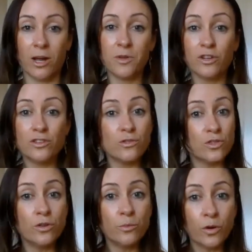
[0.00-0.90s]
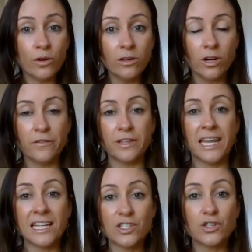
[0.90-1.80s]
I'm going to do 2 more over the
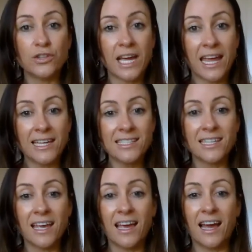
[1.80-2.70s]
next 2 days.